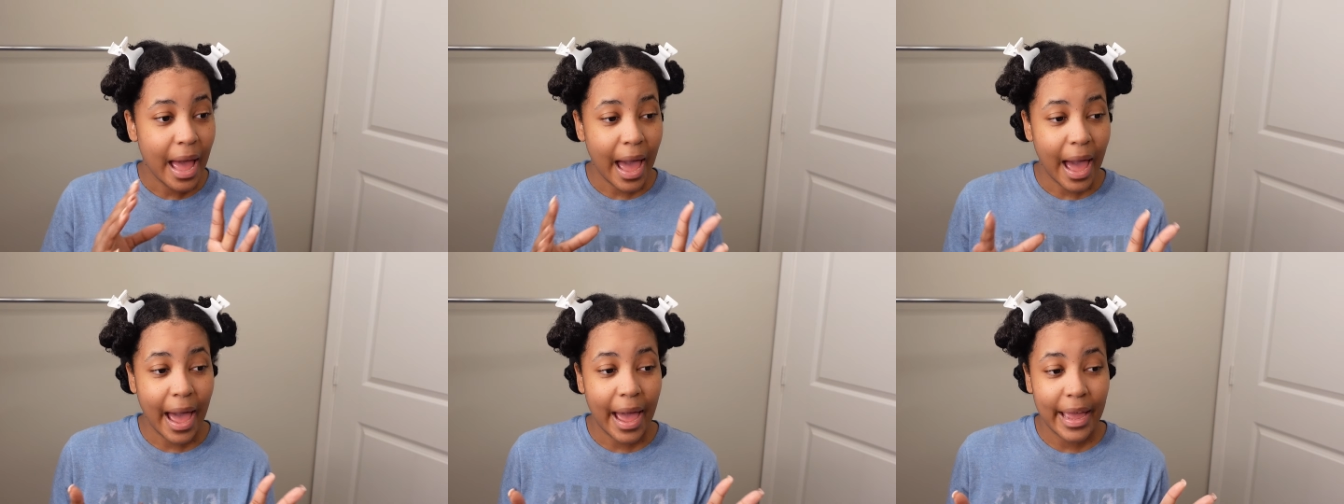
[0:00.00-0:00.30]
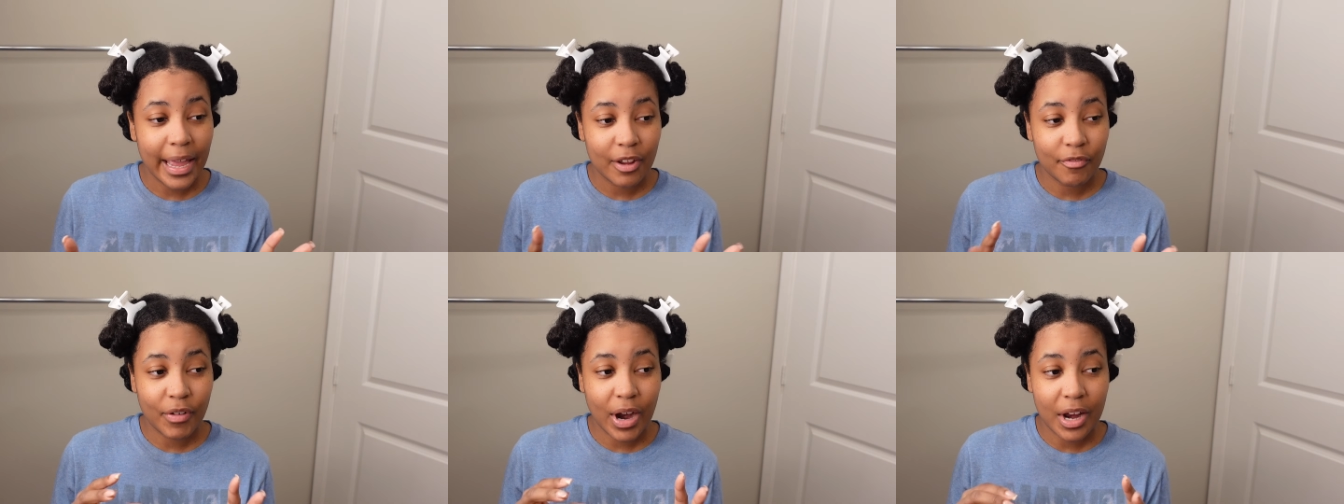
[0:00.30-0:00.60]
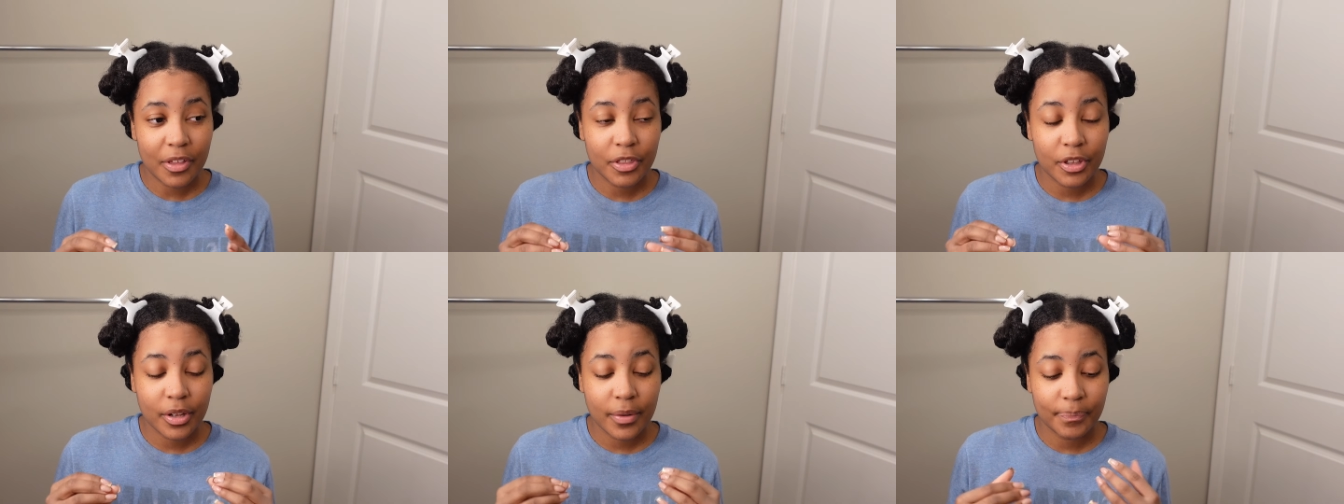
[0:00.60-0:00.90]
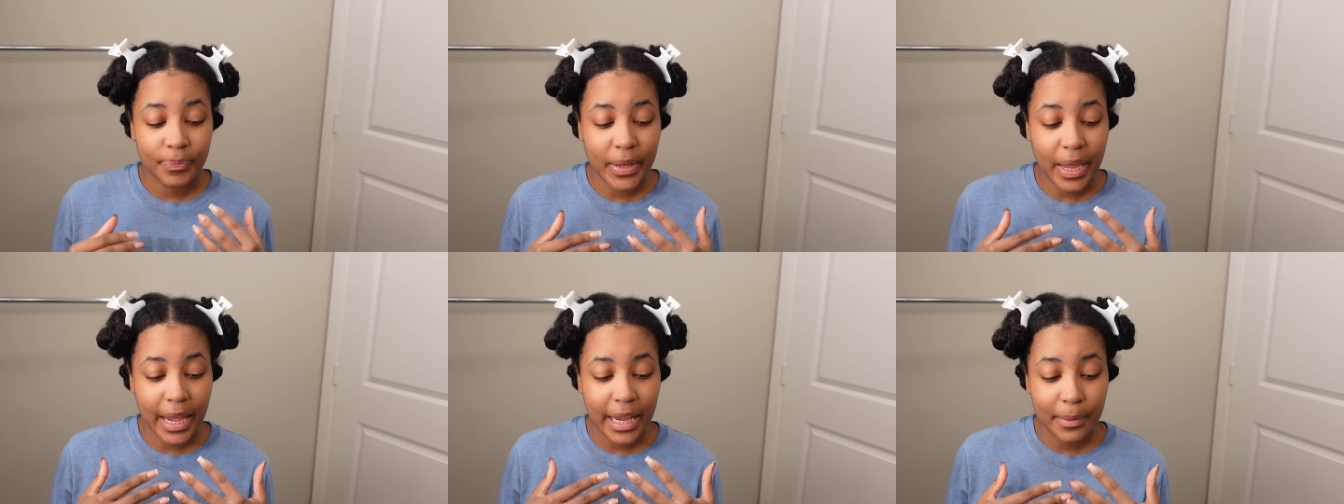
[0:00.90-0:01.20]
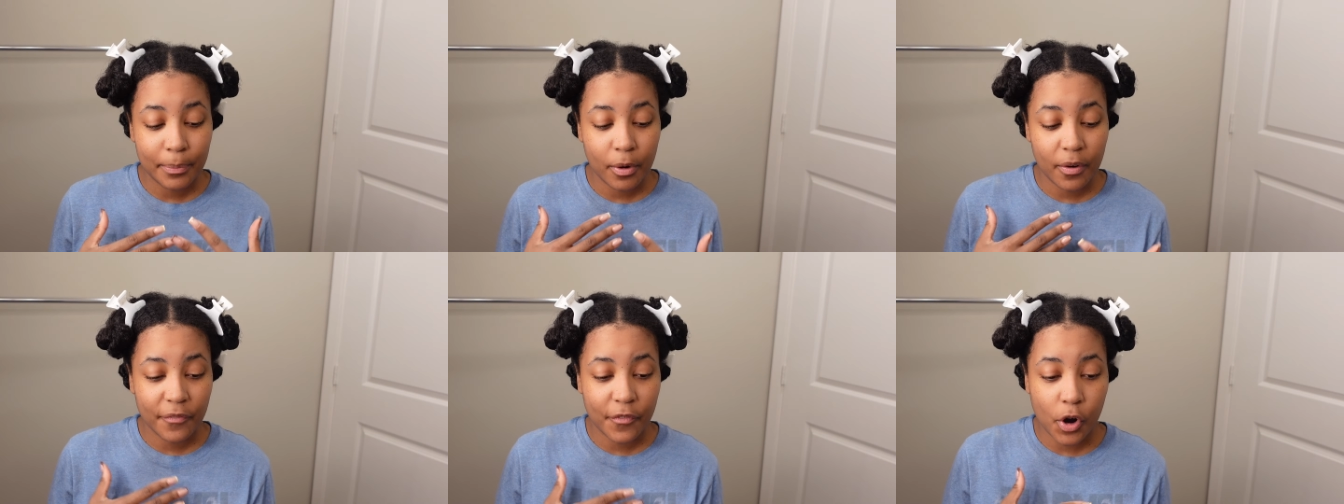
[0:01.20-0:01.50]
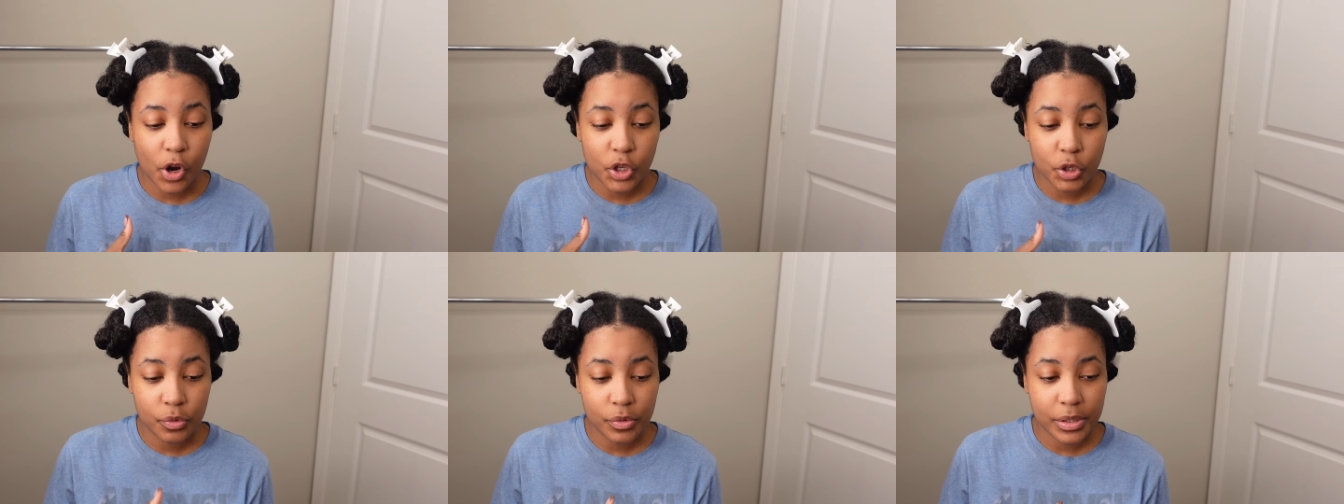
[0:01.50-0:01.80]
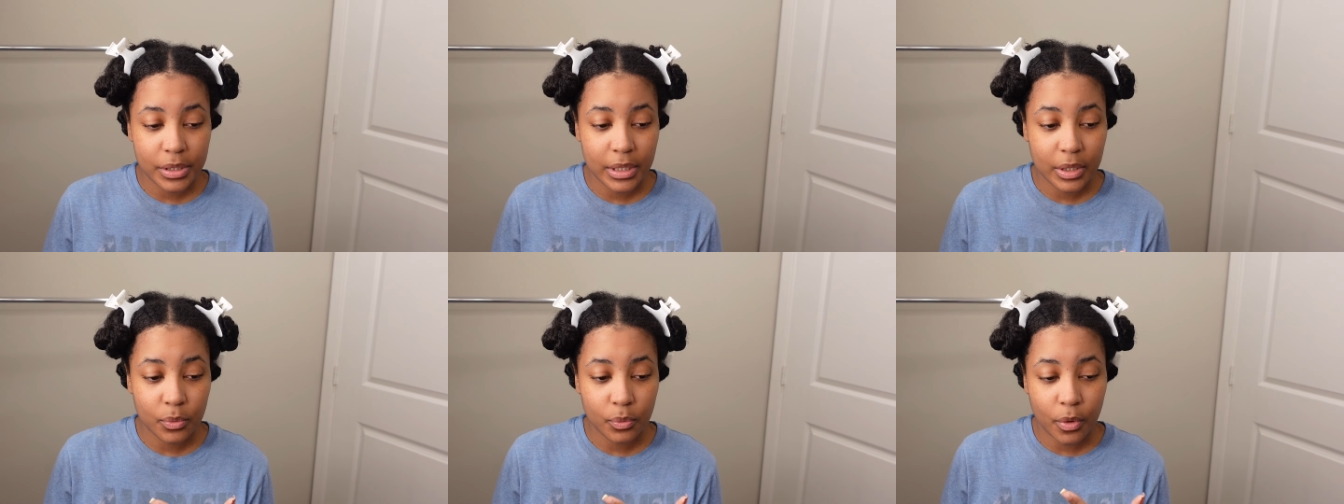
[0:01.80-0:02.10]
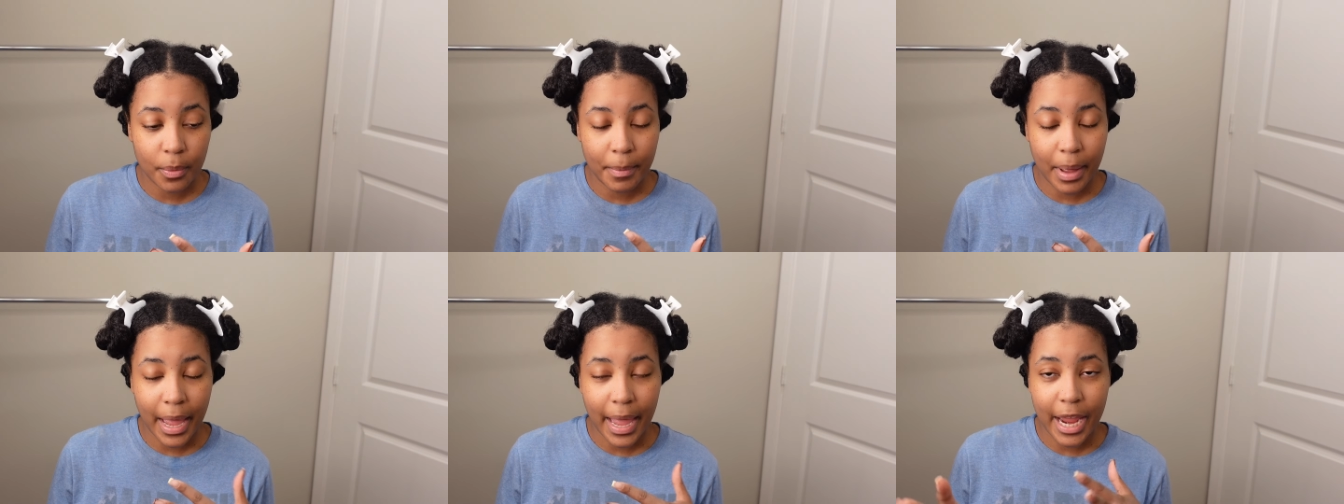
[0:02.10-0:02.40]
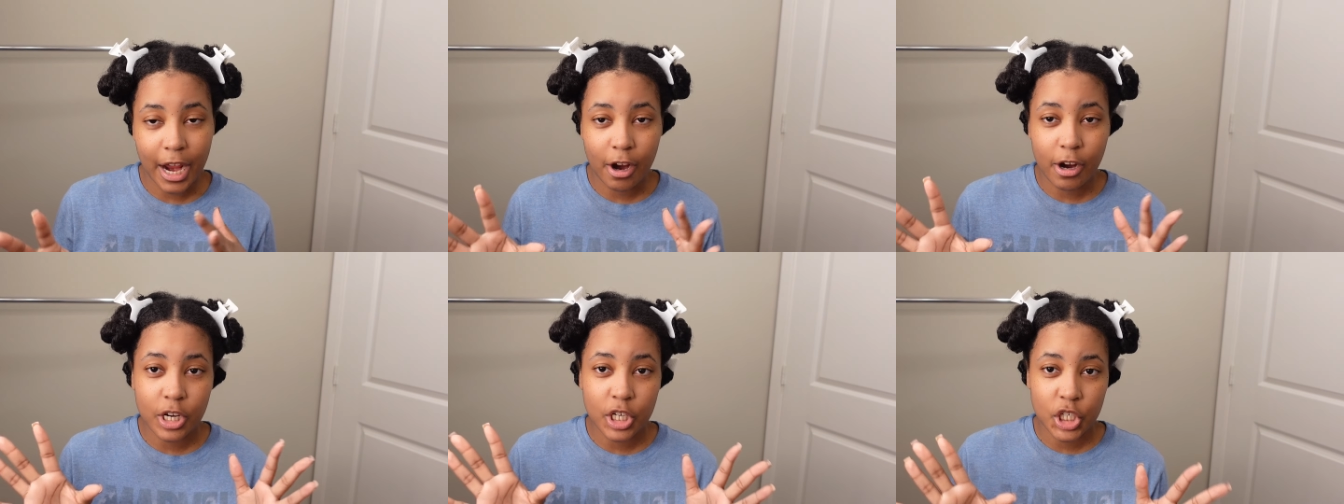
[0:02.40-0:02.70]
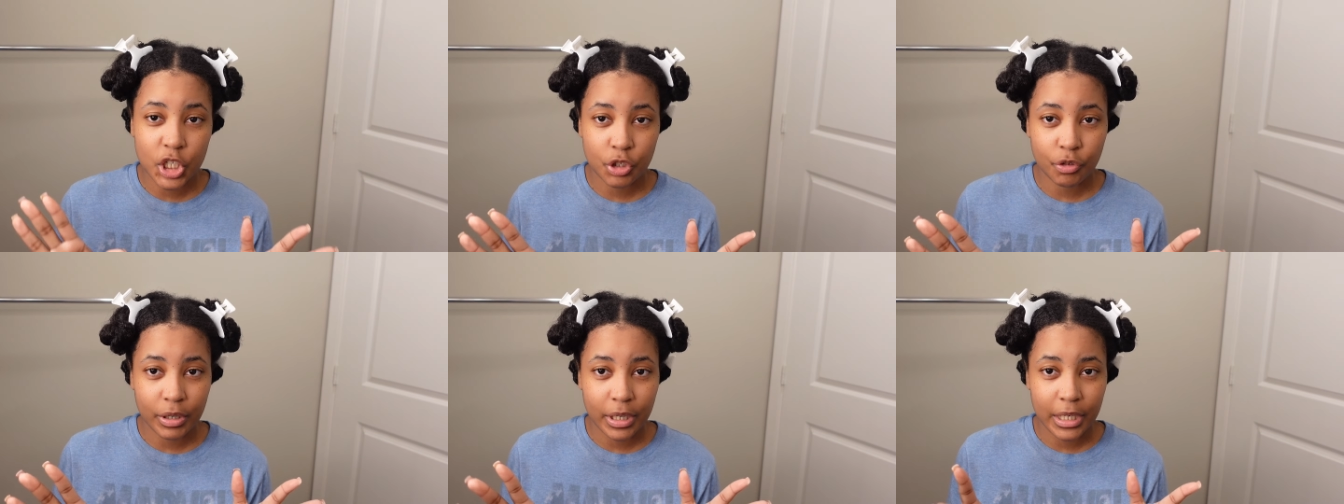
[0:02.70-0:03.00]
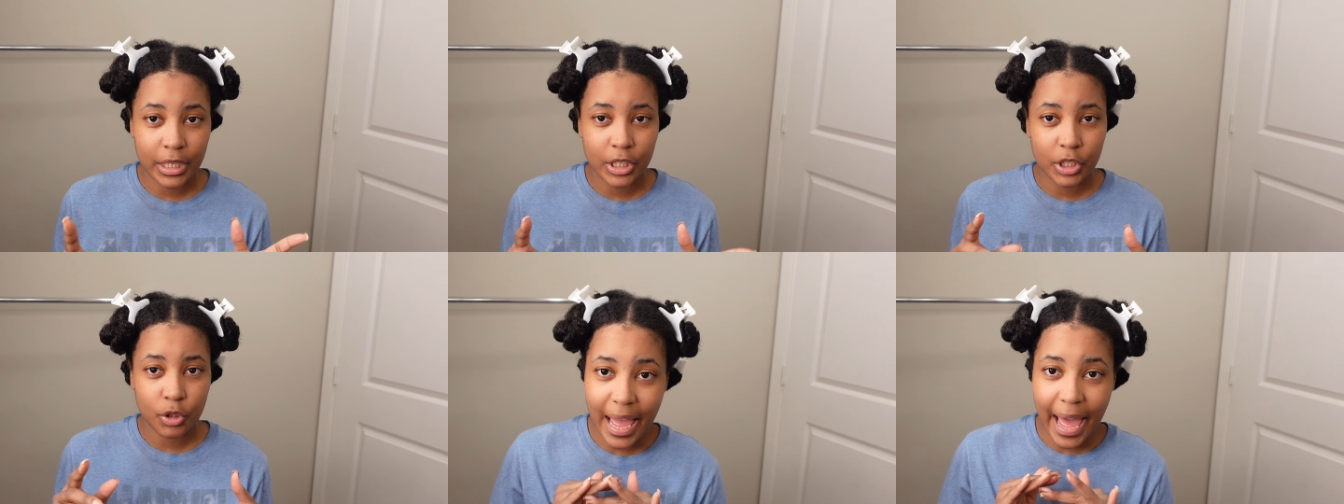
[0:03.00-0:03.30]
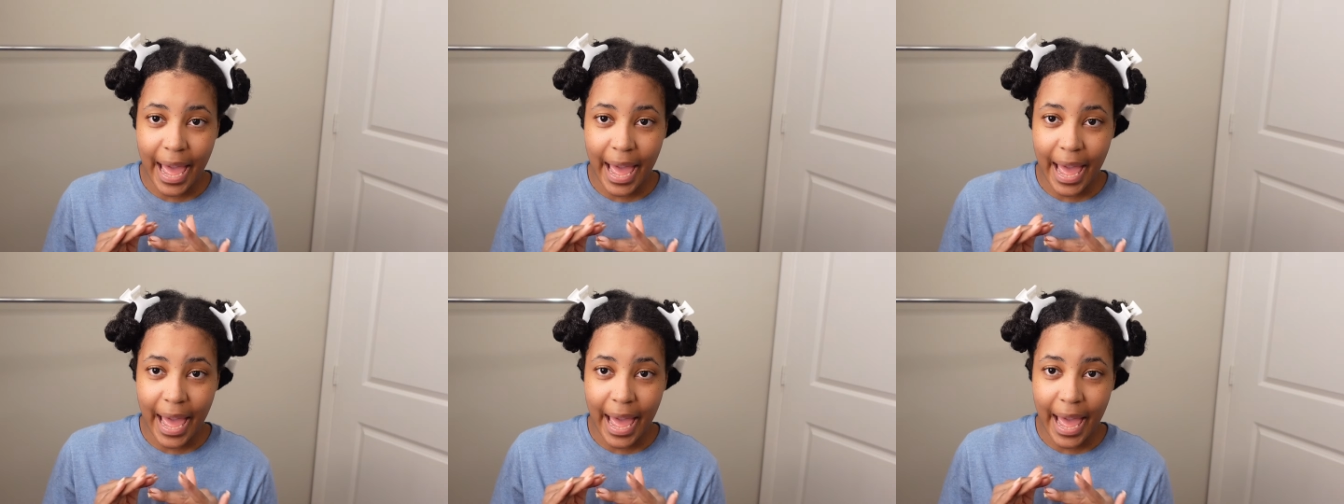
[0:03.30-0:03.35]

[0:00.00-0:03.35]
I prefer using it when my hair is straight.